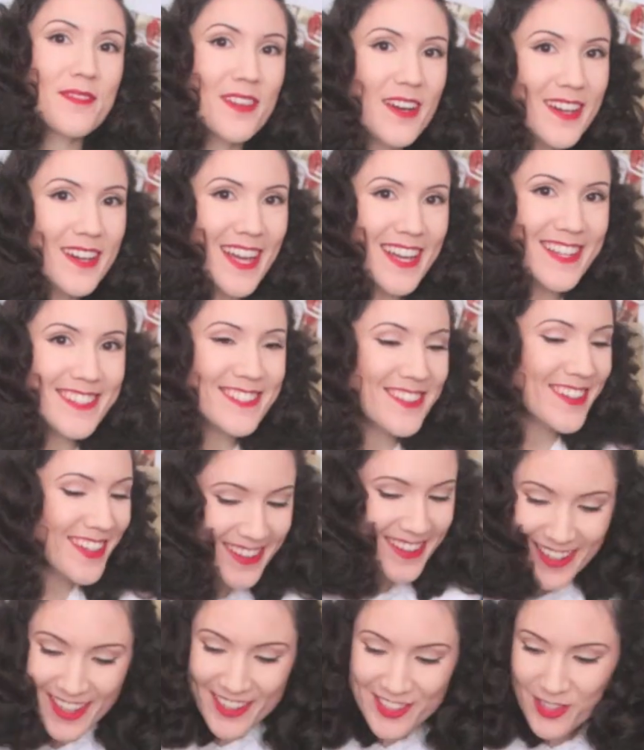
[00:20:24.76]
Okay, so
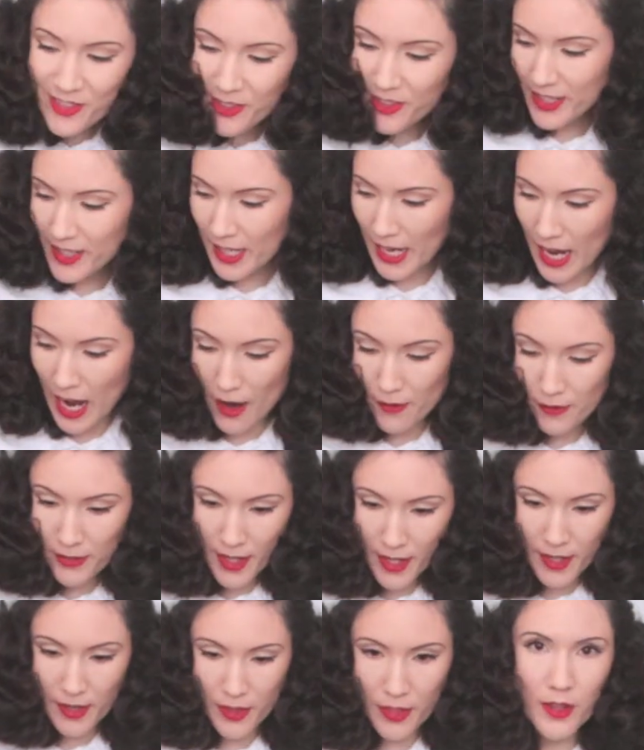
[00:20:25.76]
in that drawer, I have
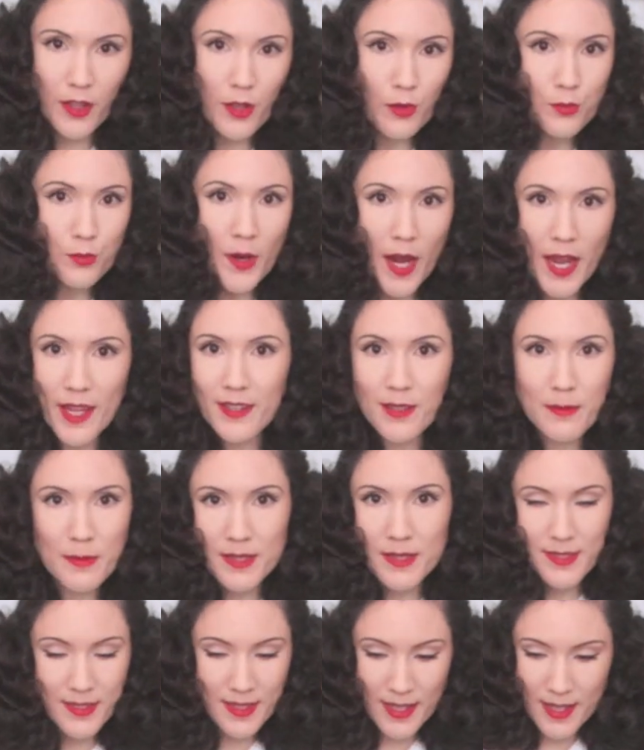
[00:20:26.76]
like the
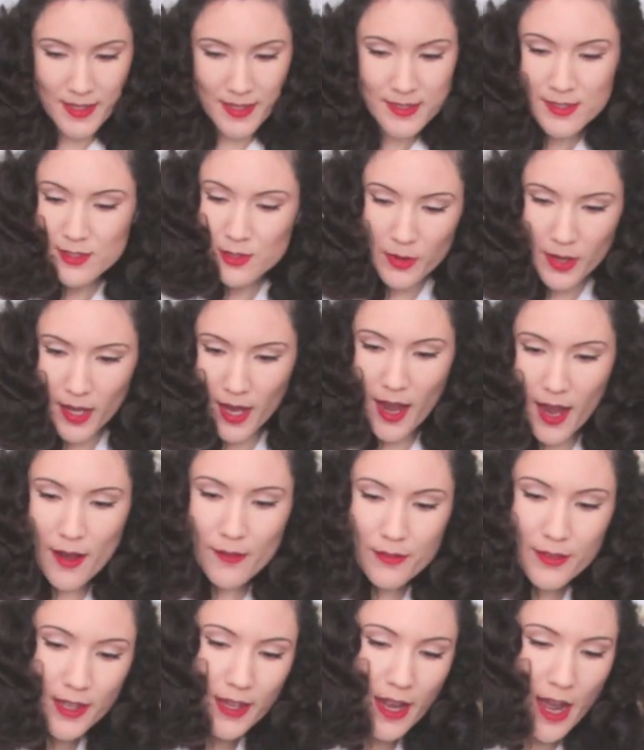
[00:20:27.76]
randomest things. So I
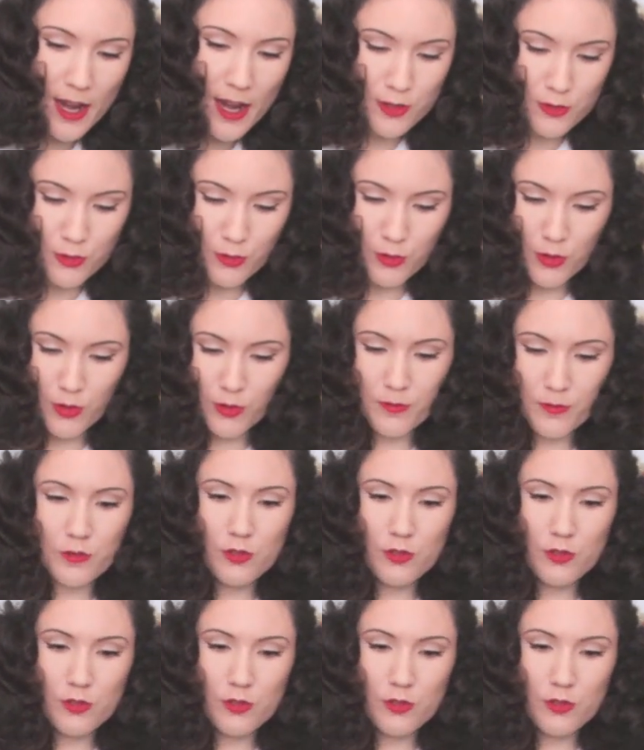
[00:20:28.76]
have like actual